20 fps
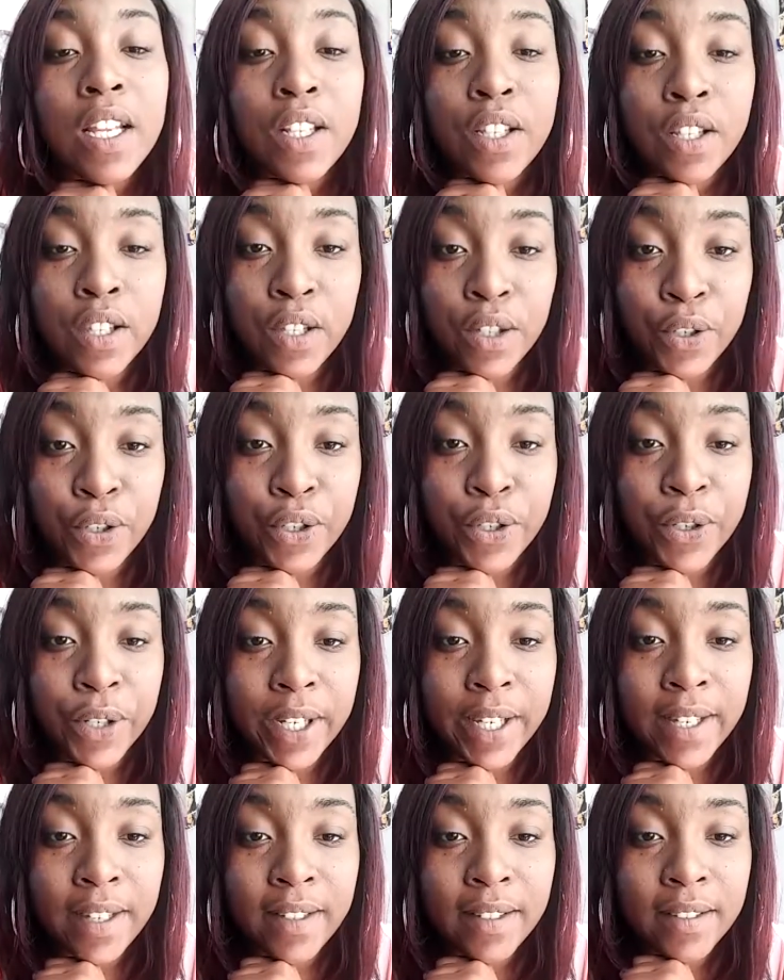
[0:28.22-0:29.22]

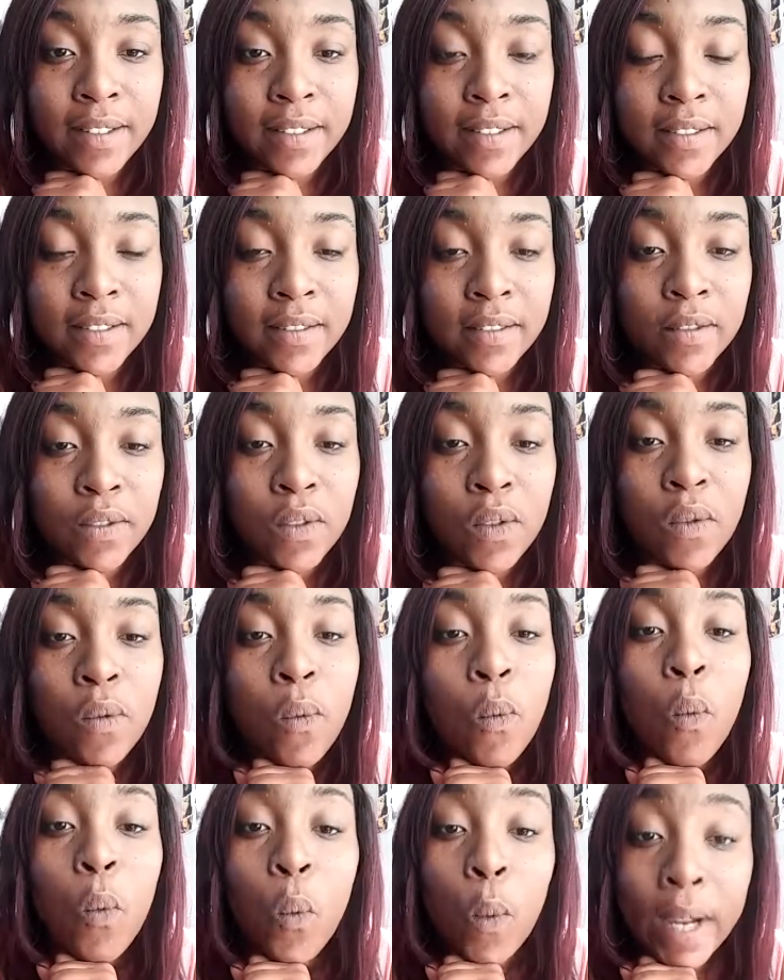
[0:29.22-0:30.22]
surgery
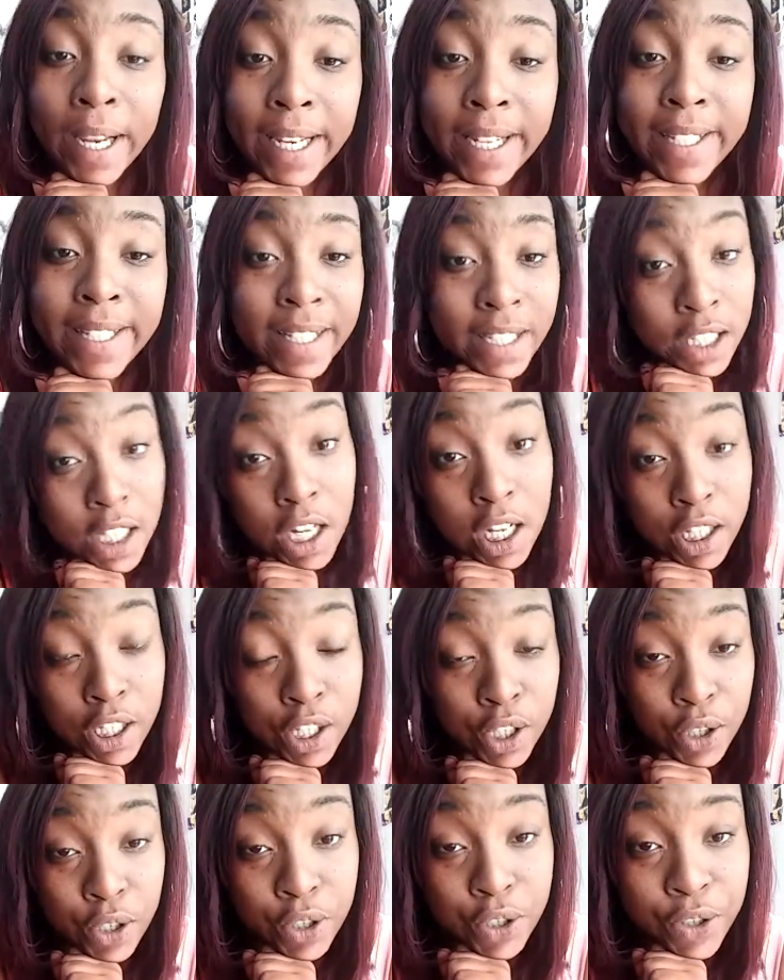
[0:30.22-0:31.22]
weight loss
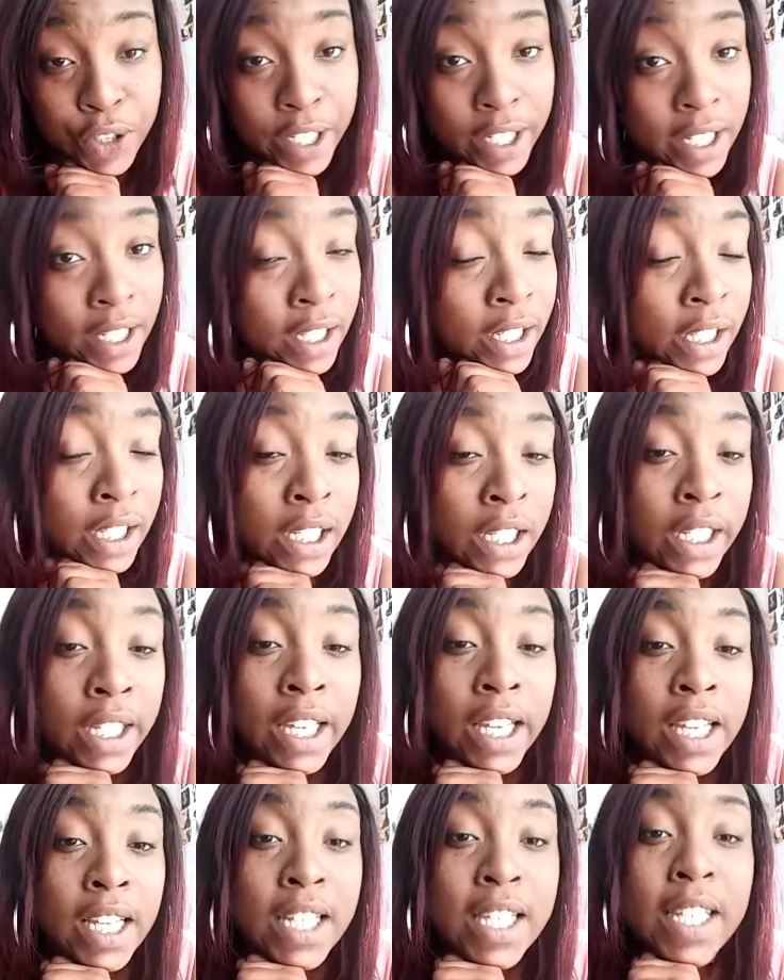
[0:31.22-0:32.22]
surgery.
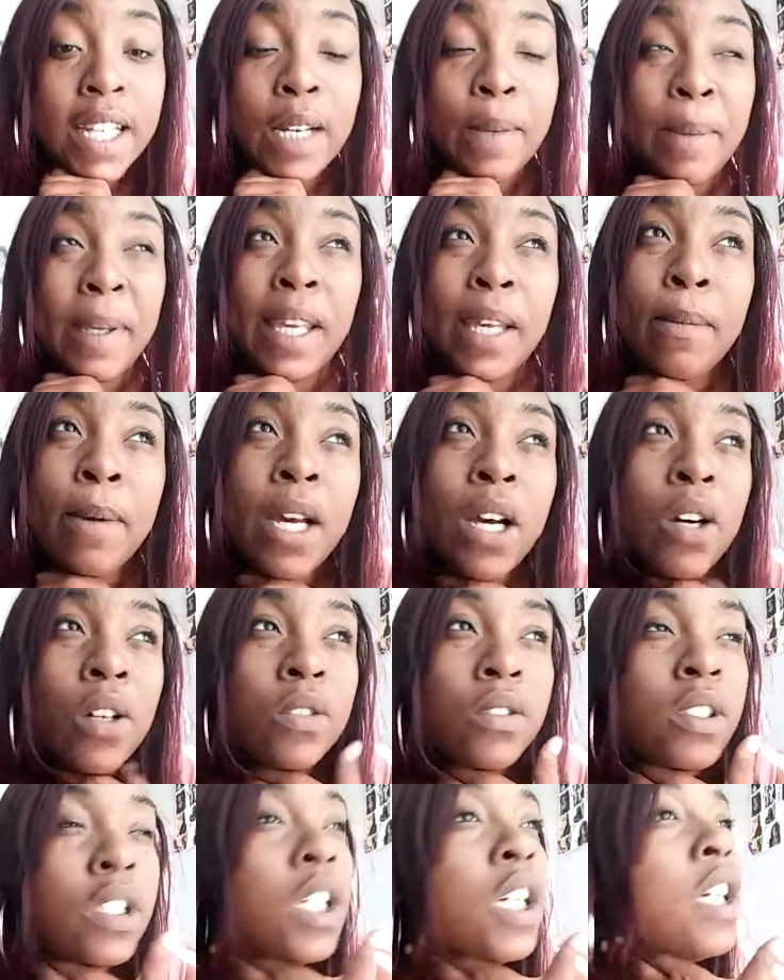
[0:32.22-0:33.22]
It's going to be
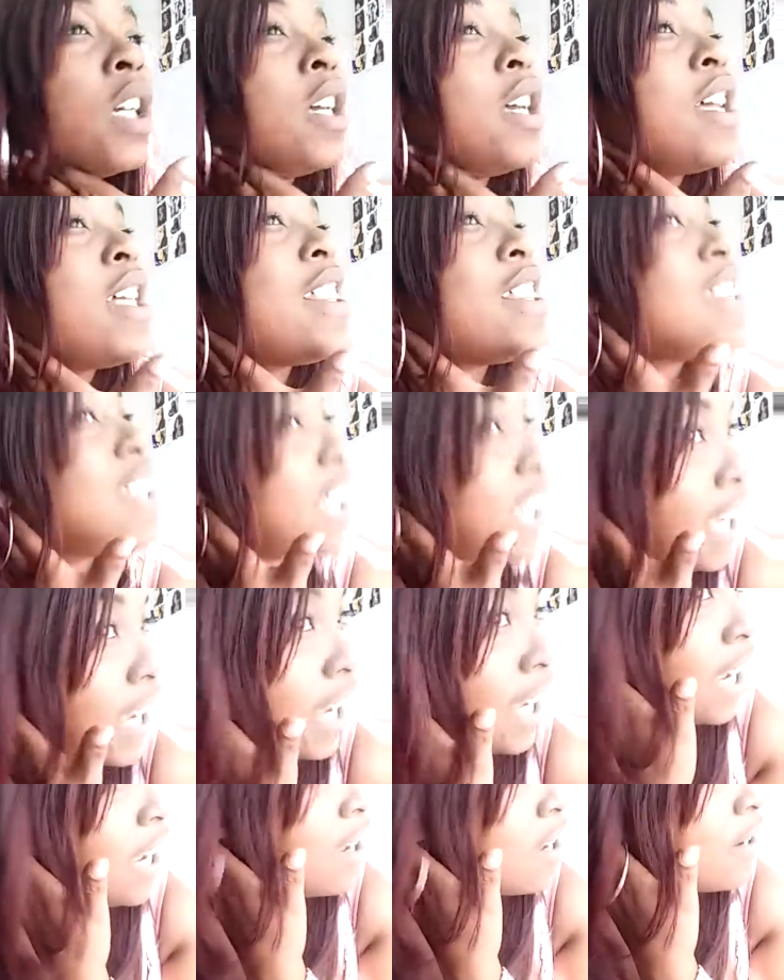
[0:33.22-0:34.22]
about
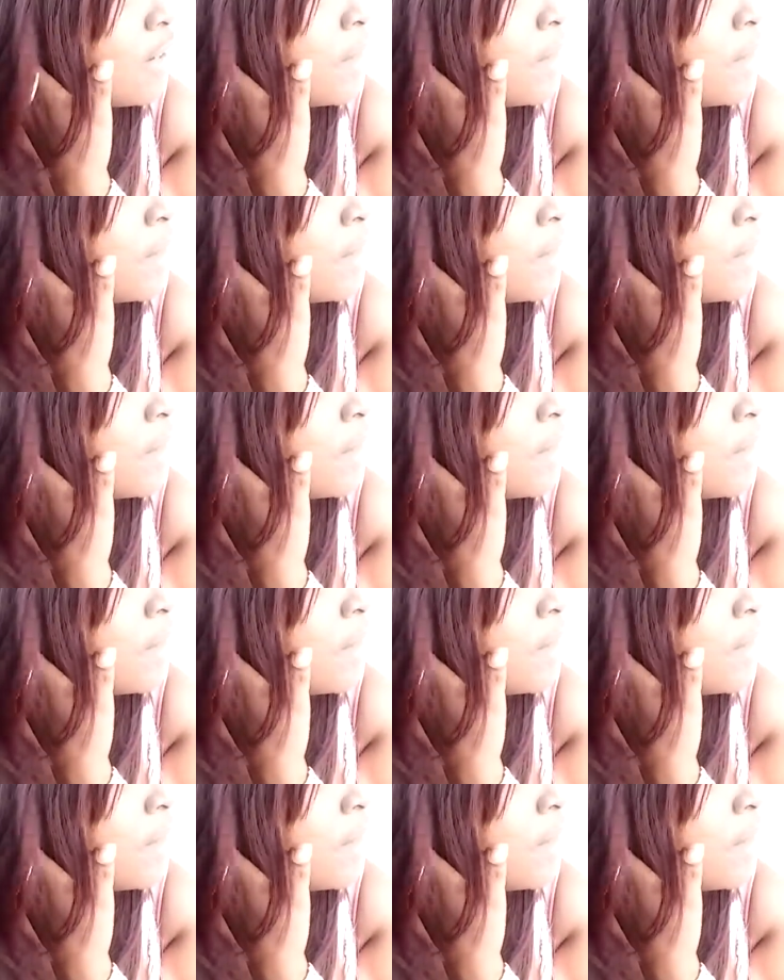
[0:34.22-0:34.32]
the